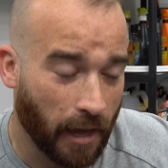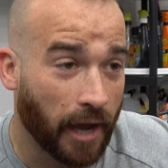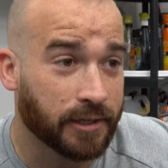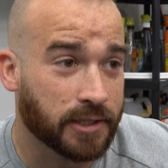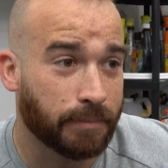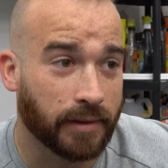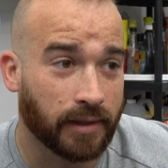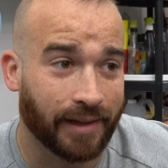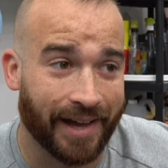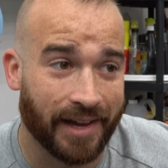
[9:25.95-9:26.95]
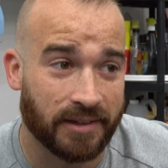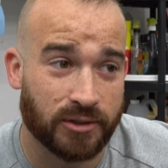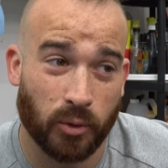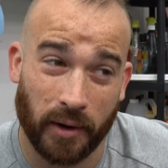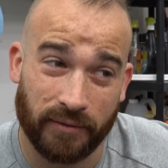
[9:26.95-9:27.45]
I just spent the last
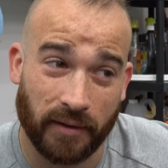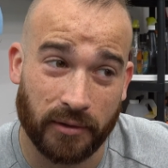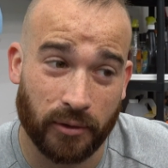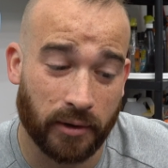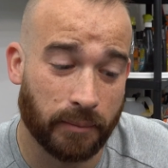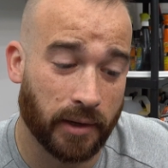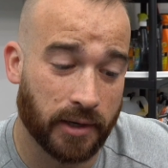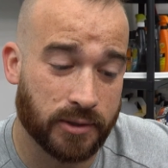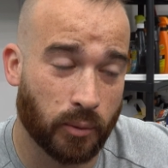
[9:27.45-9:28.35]
25 to 30 minutes